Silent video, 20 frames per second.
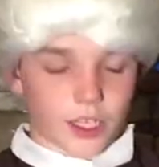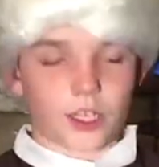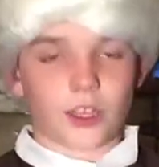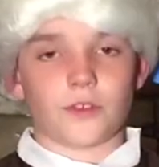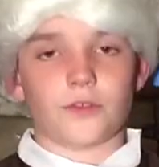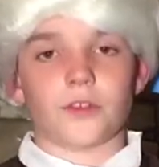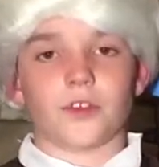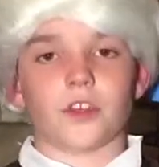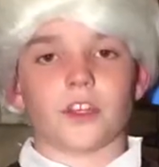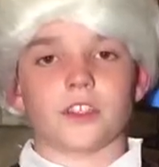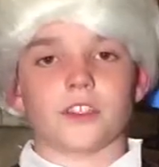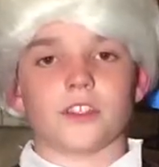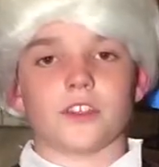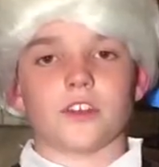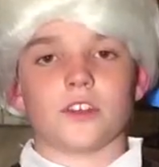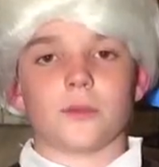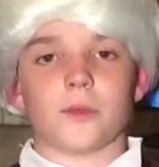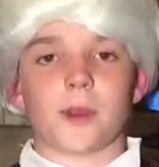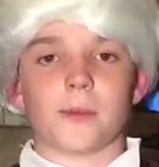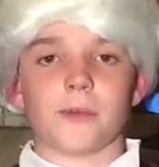you for listening
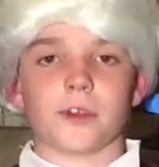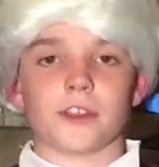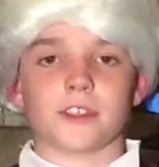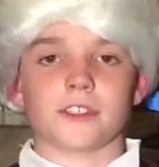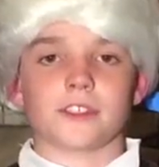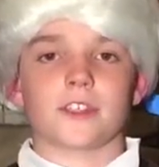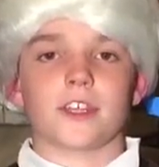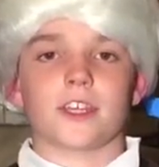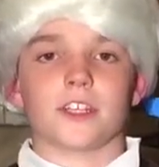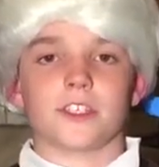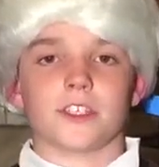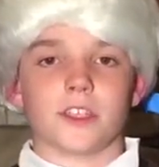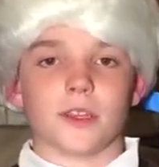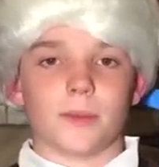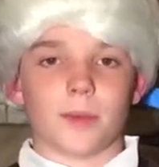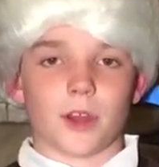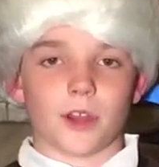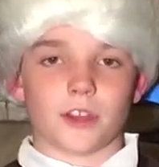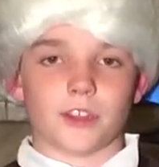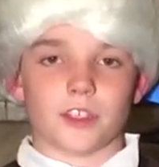to my presentation
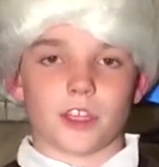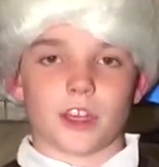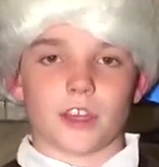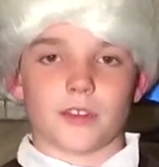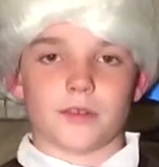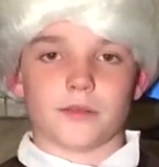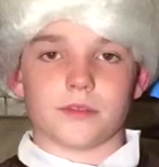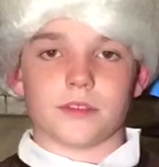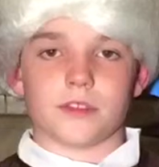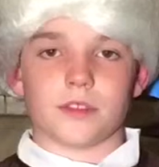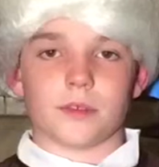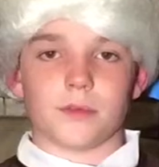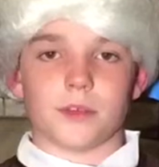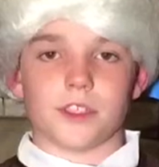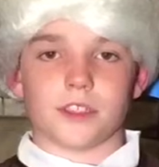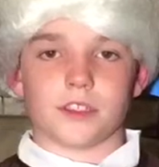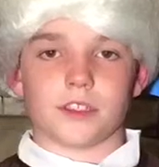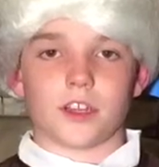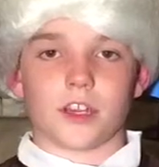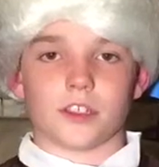about John Adams'
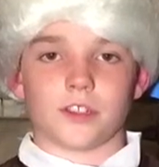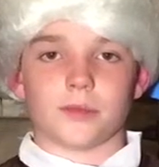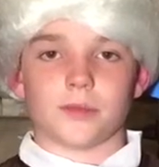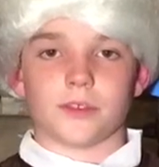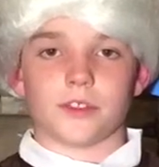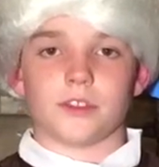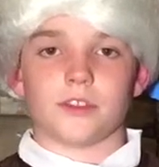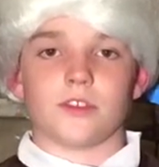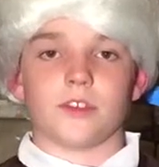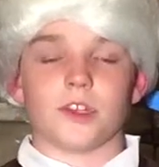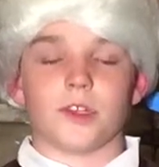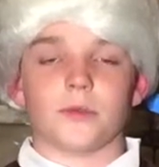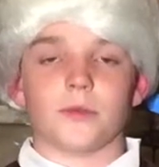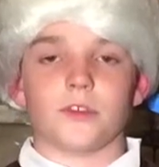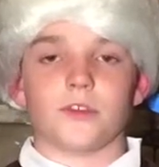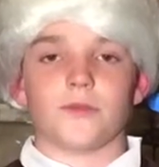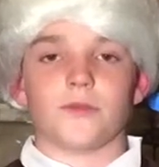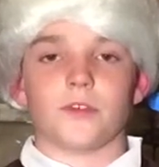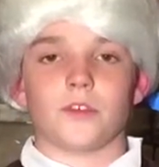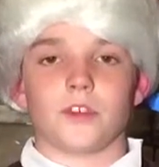amazing contribution to our
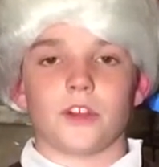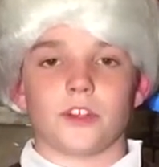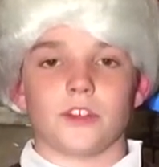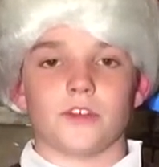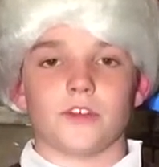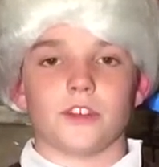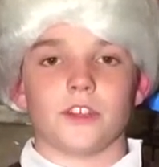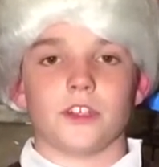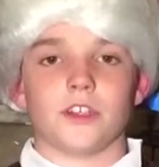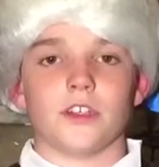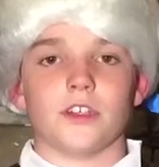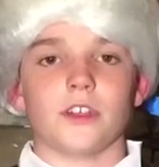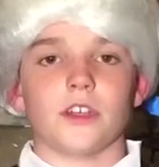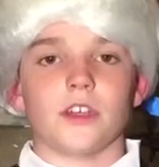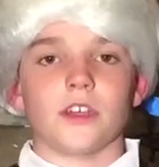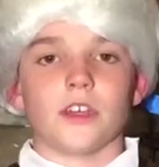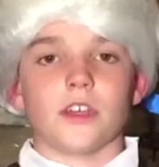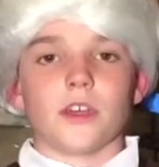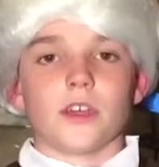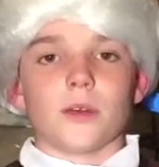wonderful country,
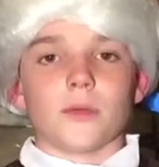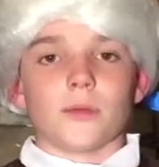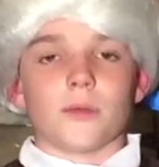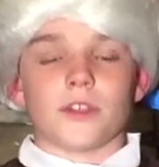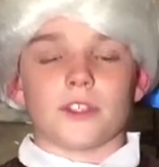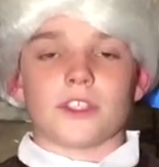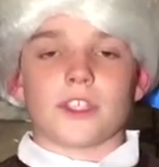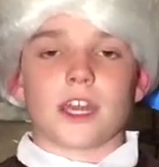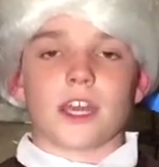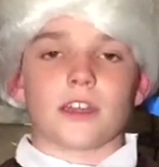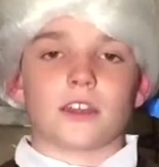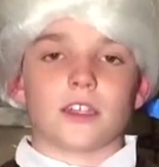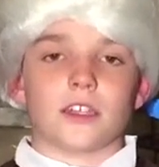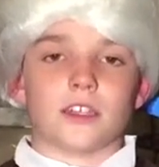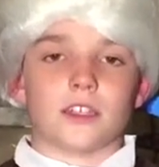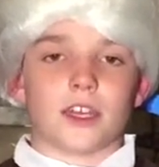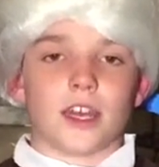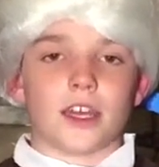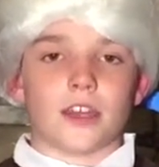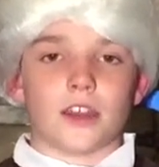but sadly
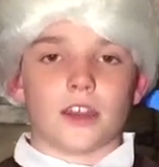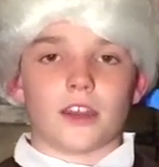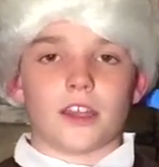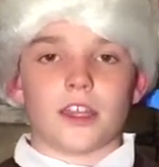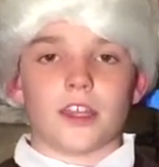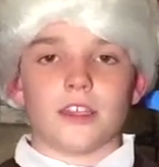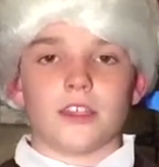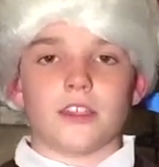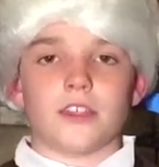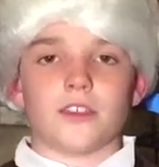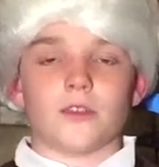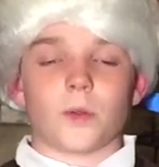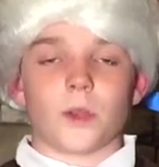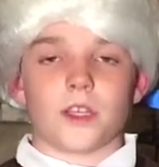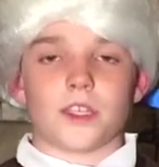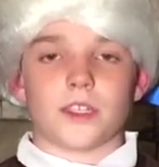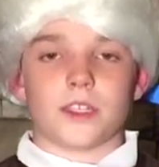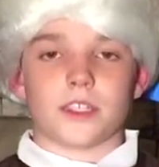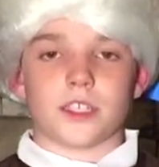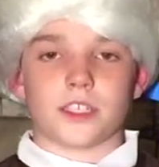died on
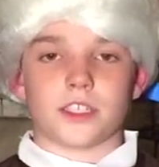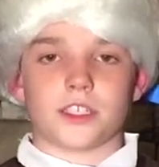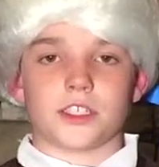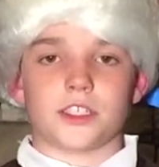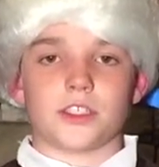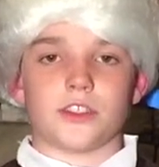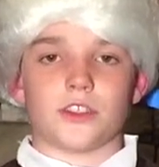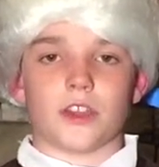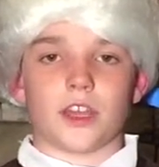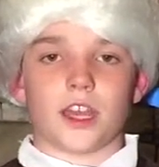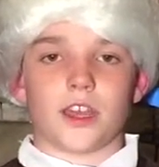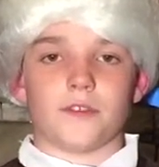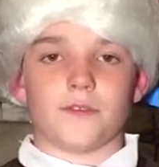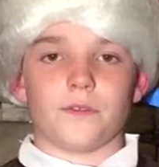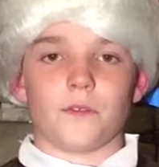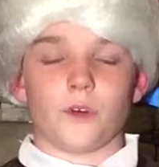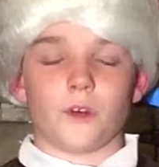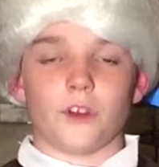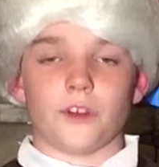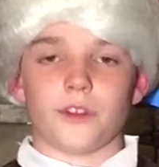1826, July
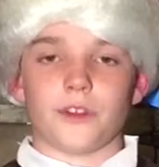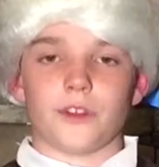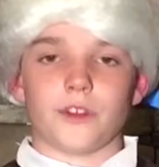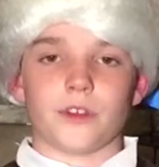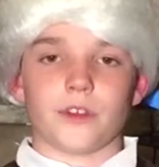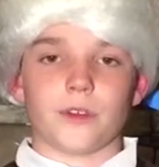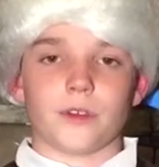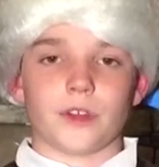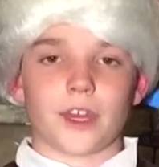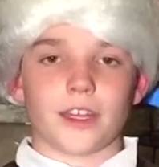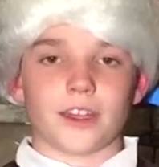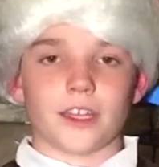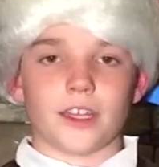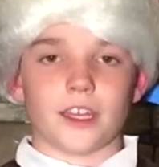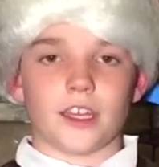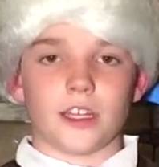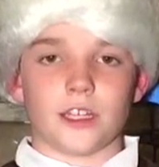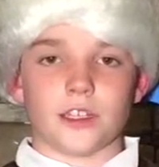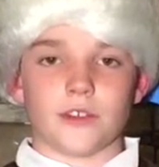4th, at the age